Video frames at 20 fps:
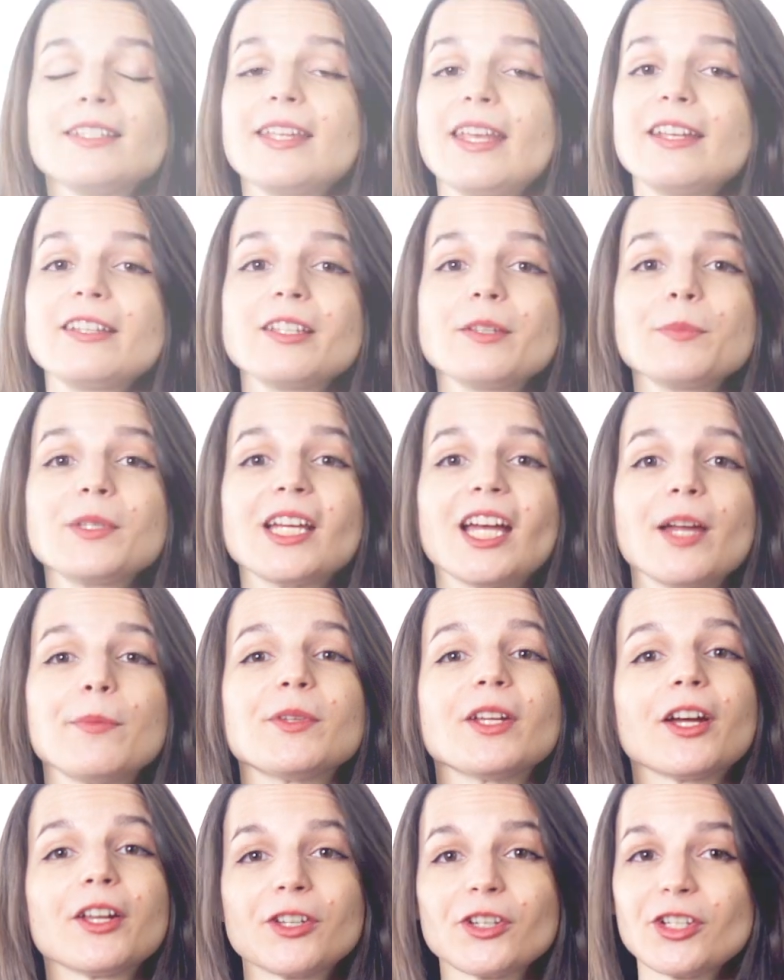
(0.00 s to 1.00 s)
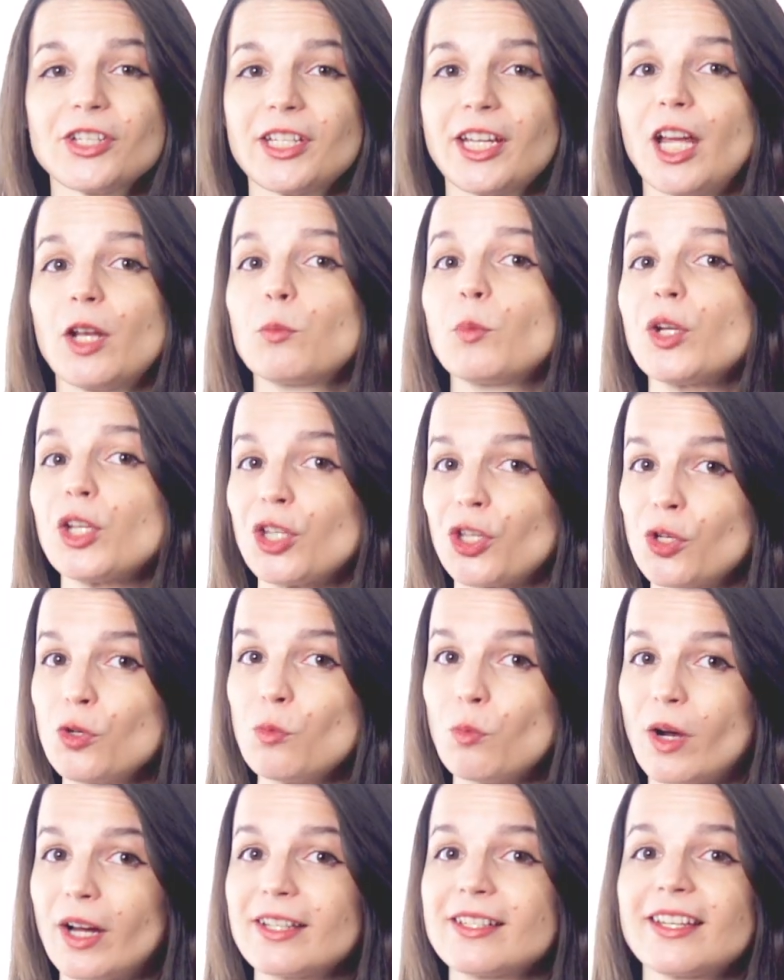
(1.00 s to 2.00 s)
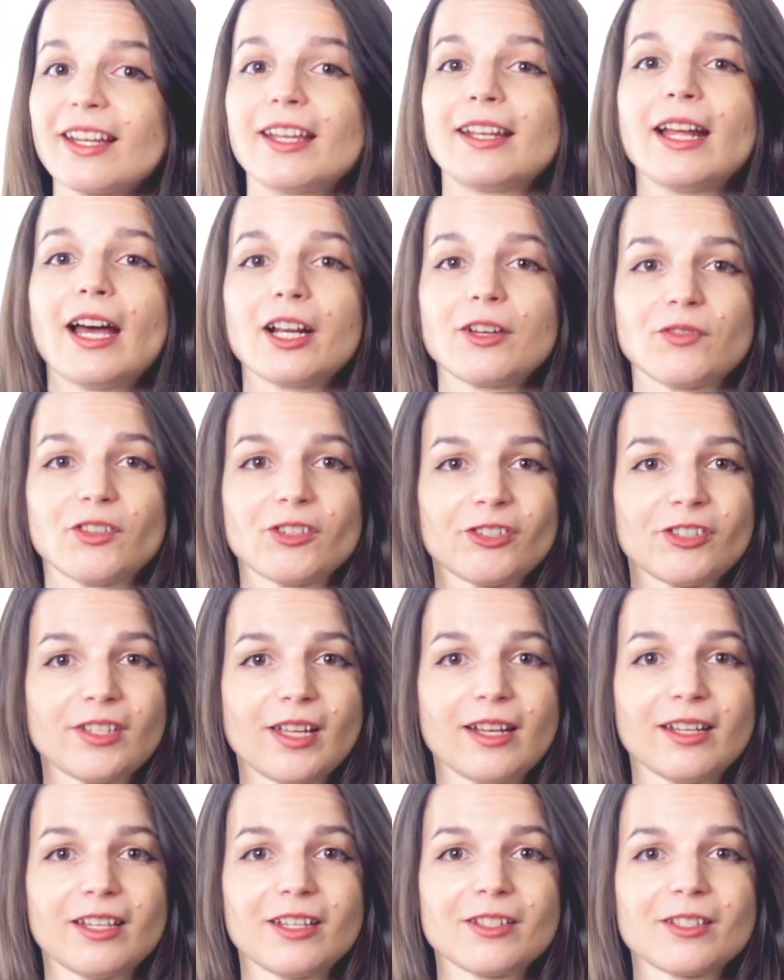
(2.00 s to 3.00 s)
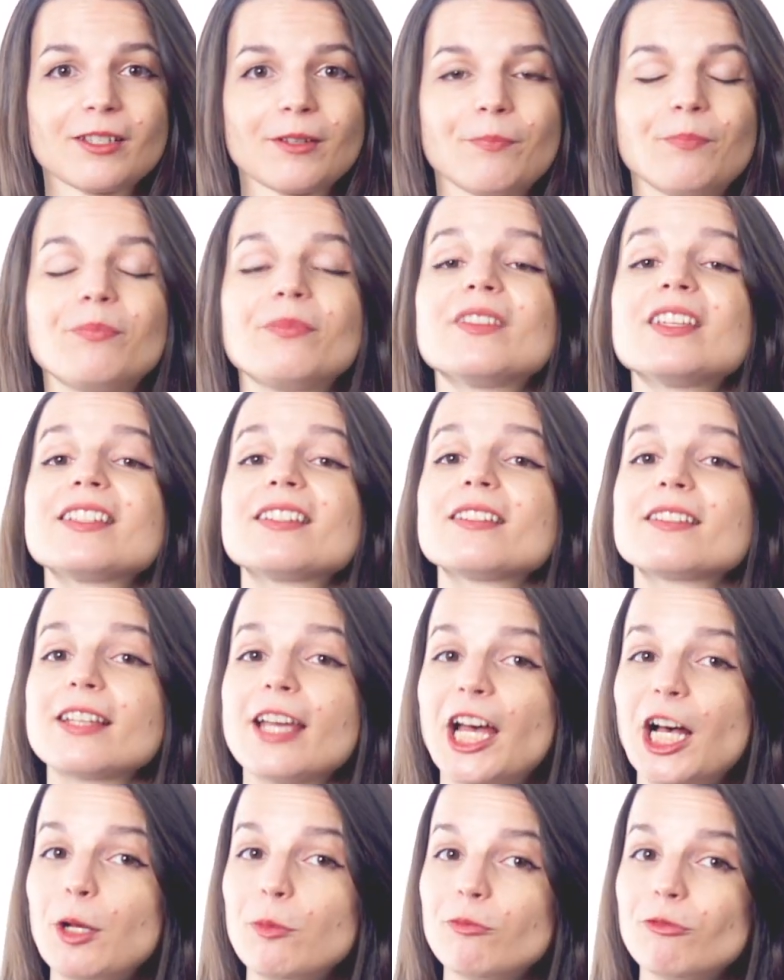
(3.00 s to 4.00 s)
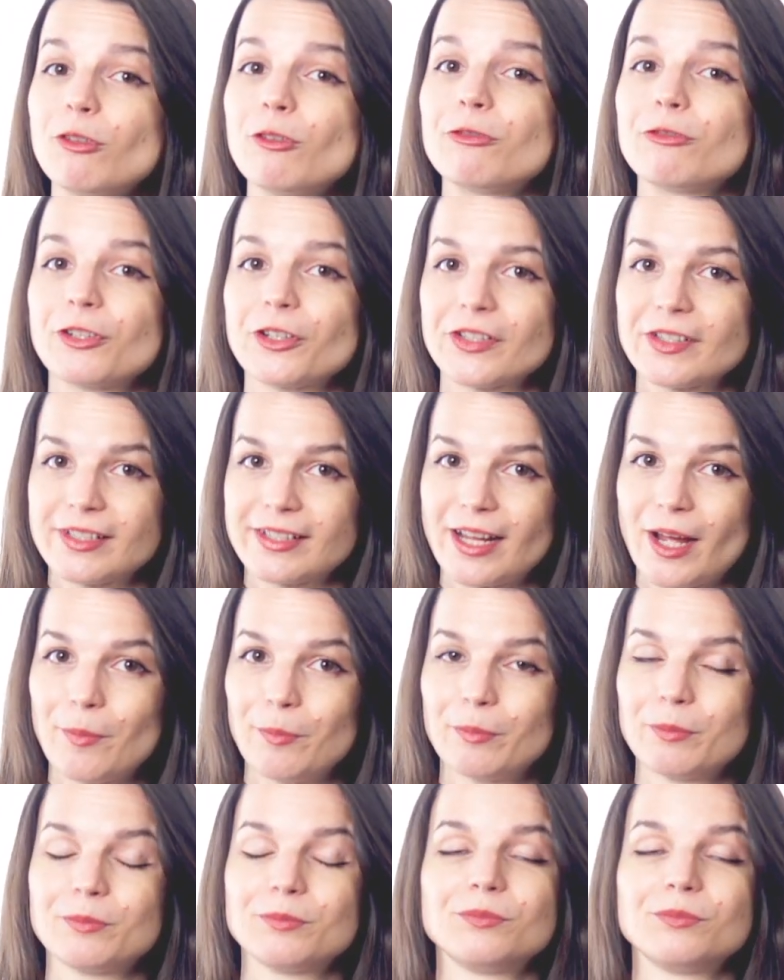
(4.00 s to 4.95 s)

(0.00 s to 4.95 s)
Take some time to understand what you want to get out of your studies. This is a helpful first step.